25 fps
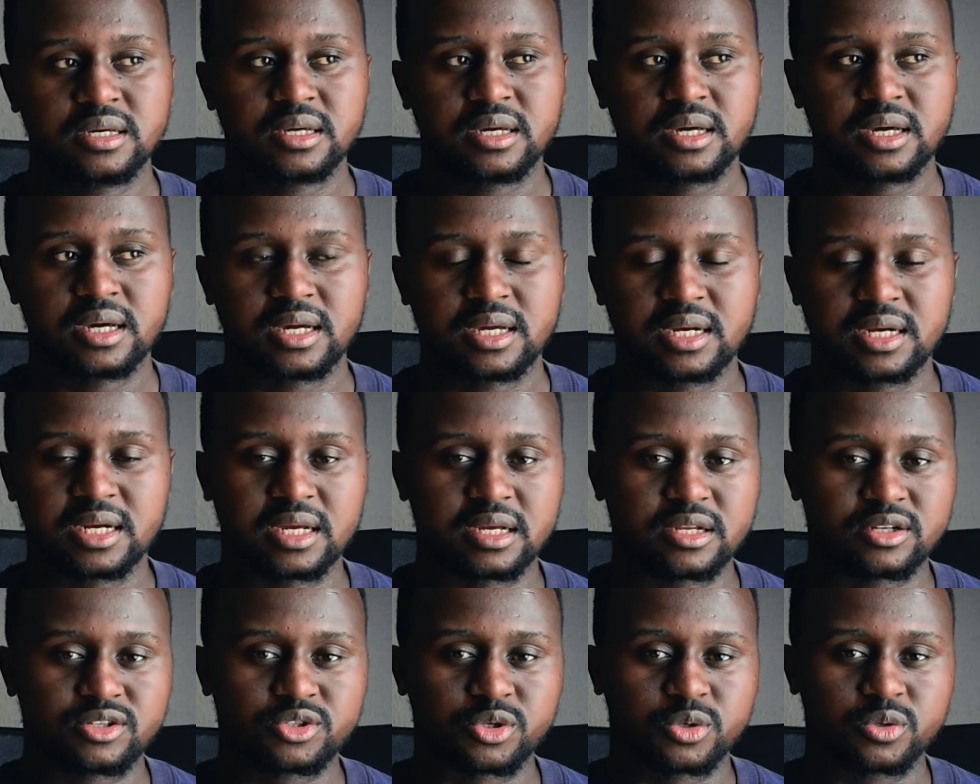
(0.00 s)
And
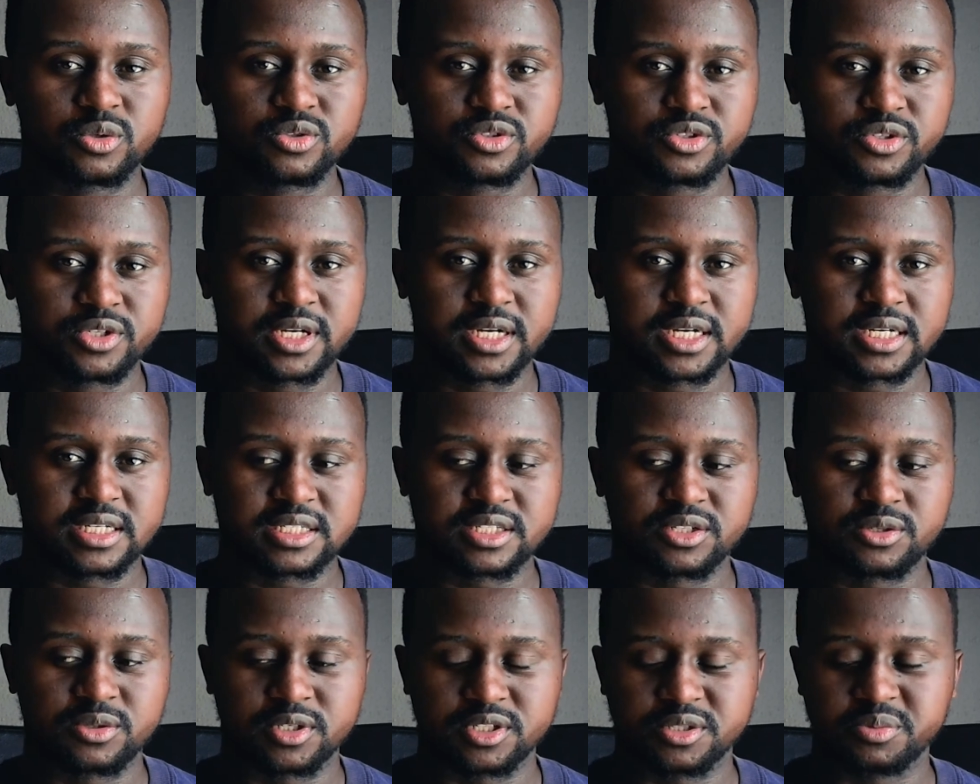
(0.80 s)
I told you guys
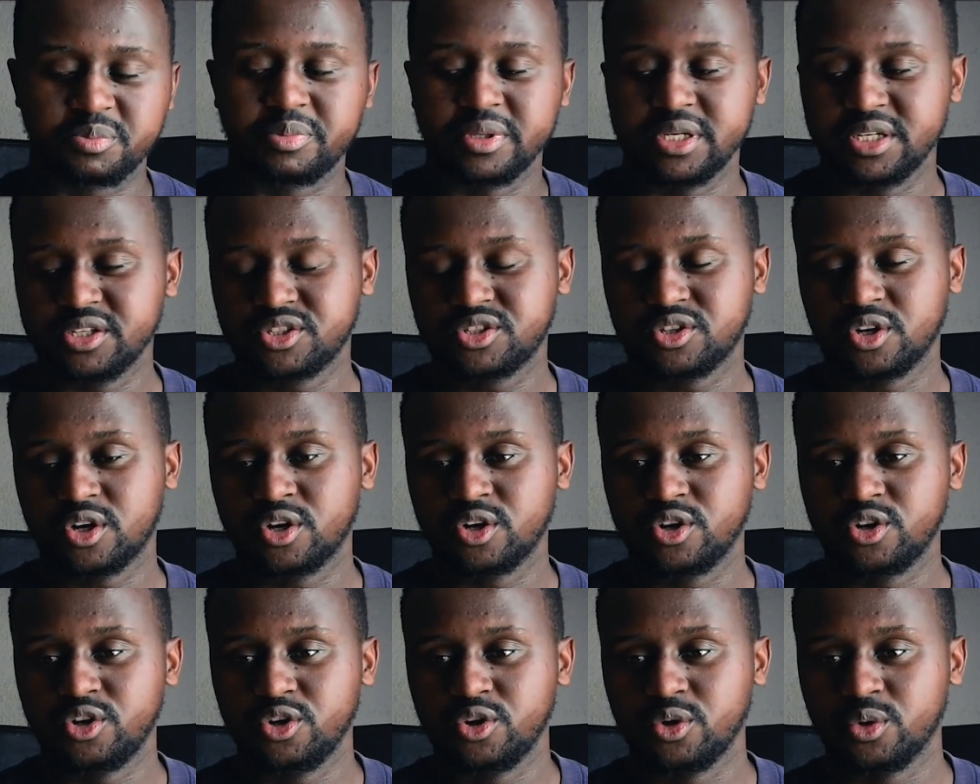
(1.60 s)
it was based
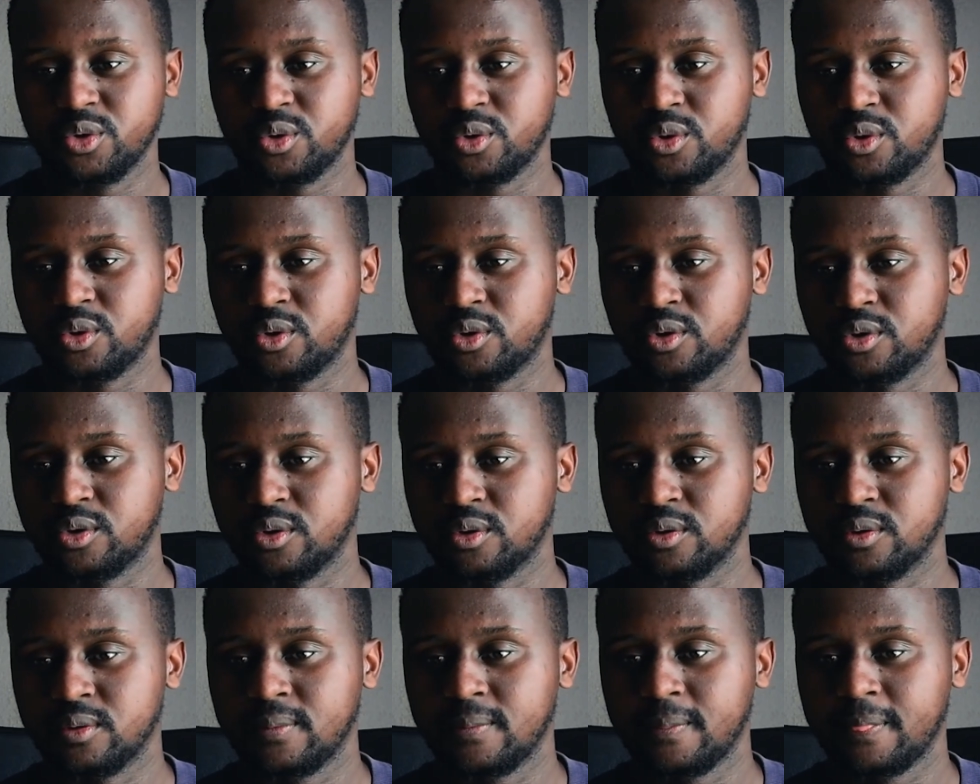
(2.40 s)
on
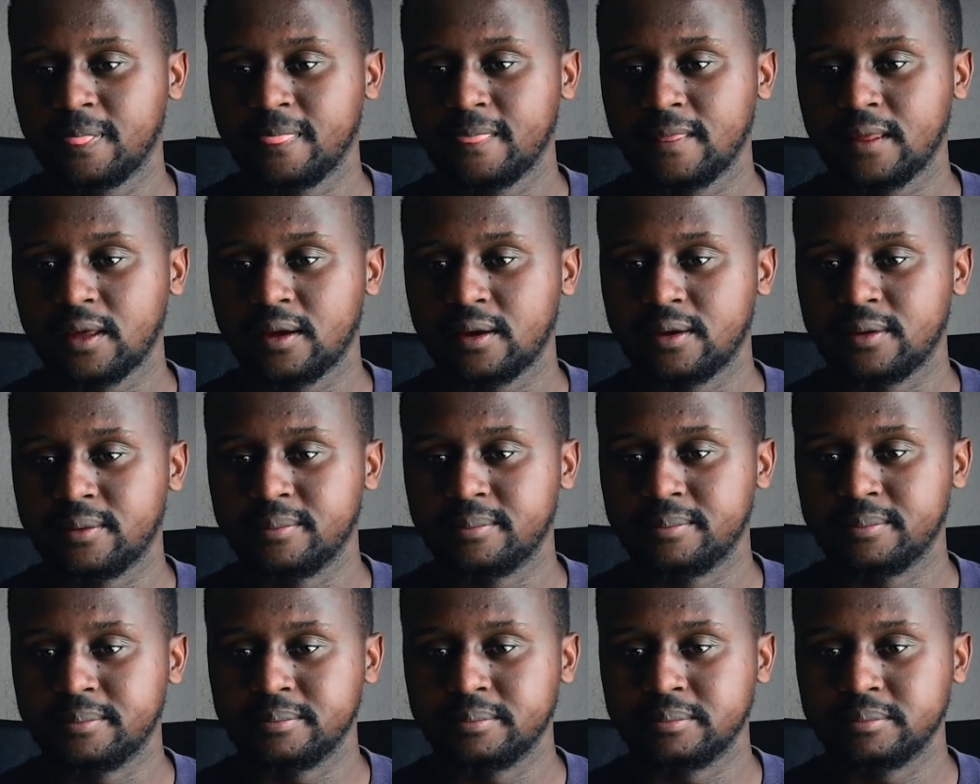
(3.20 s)
your
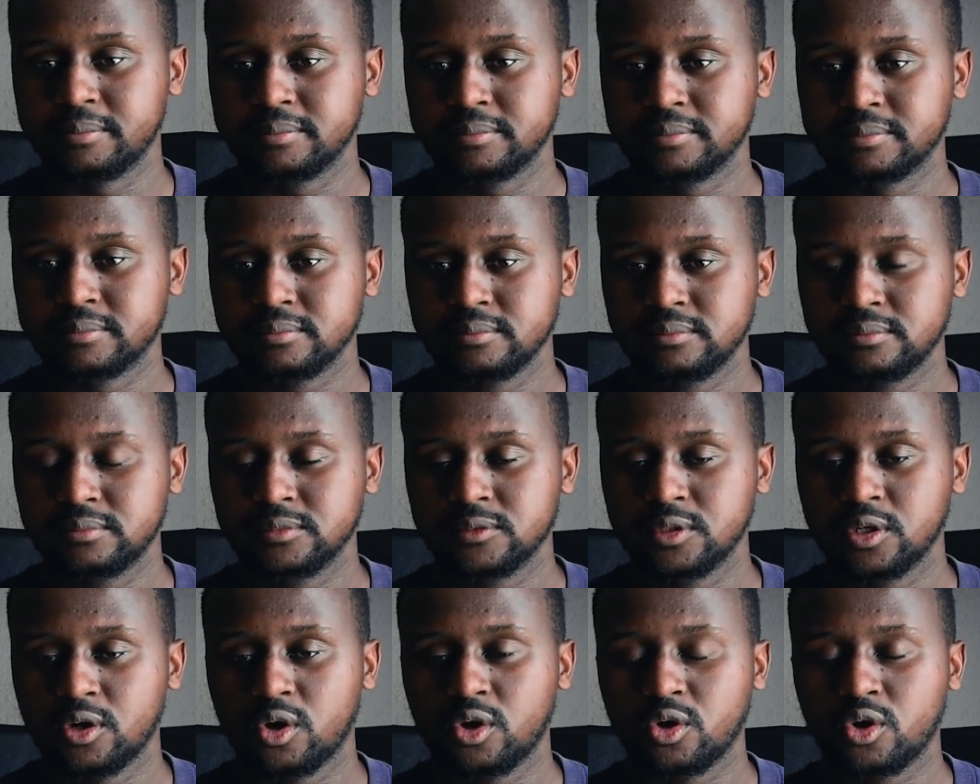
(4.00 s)

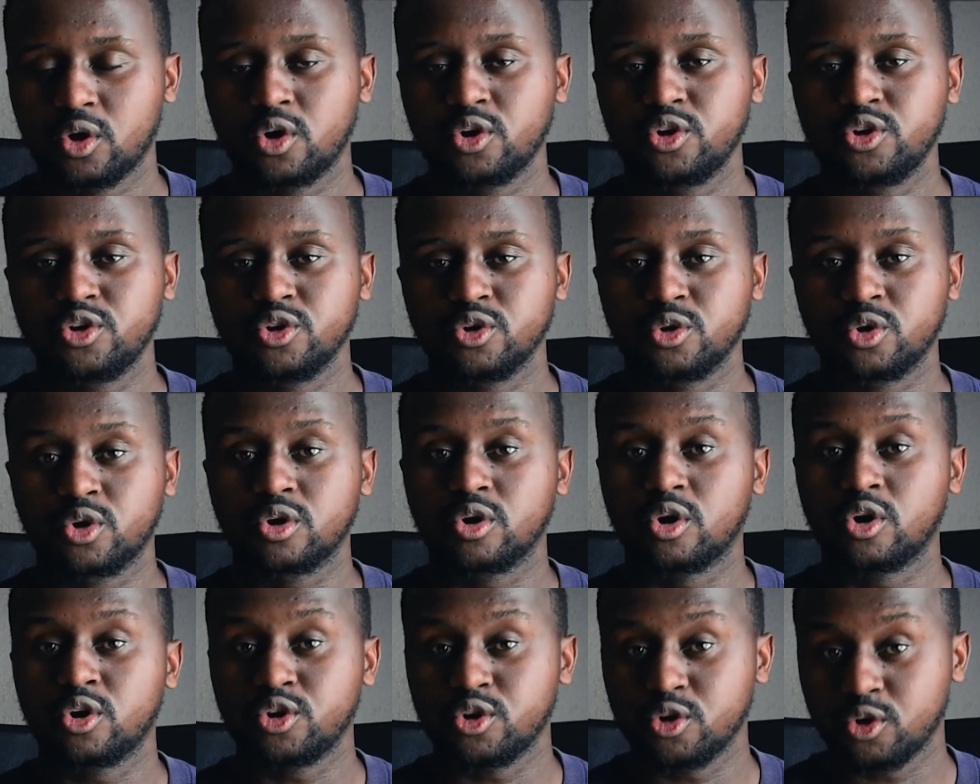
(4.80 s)
on
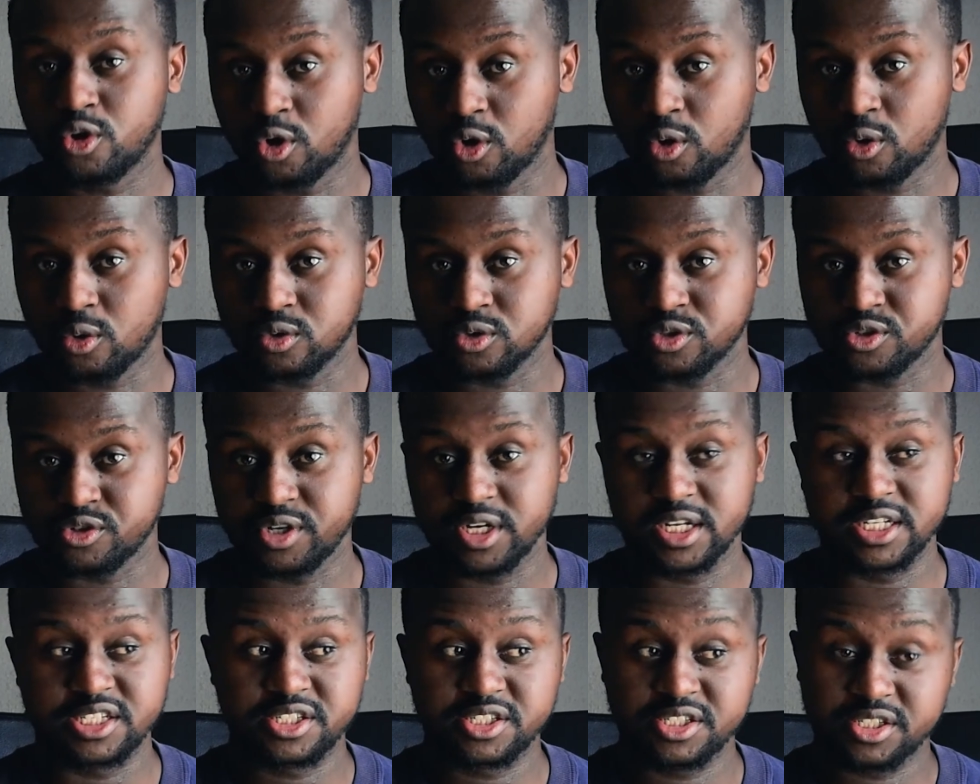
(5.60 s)
your goals,
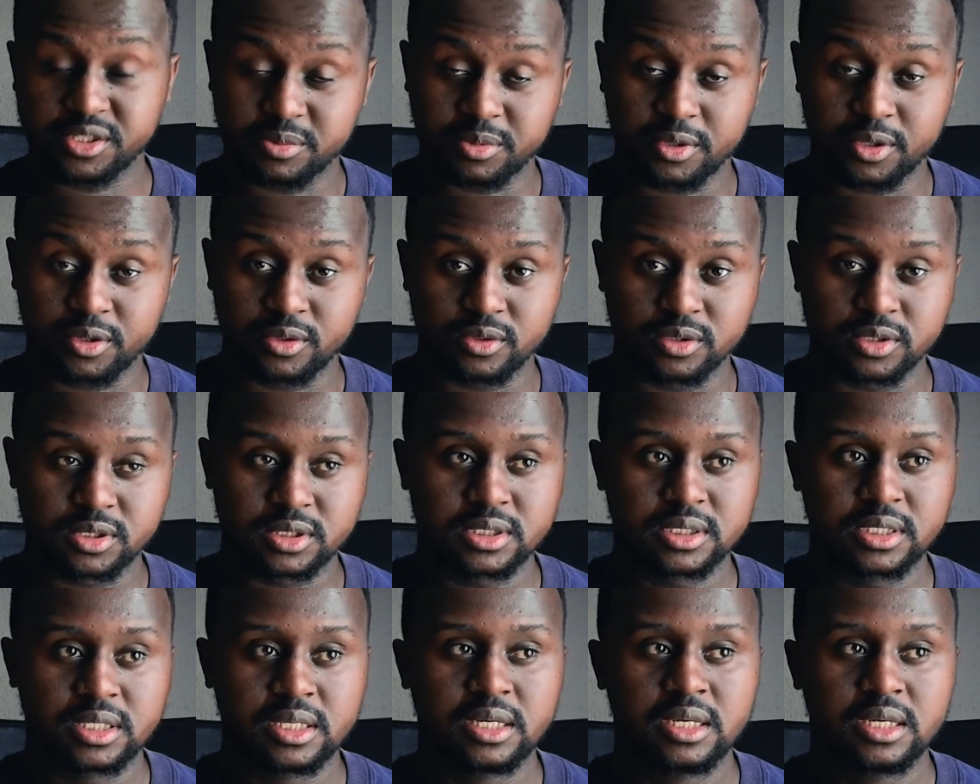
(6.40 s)
relationship goals.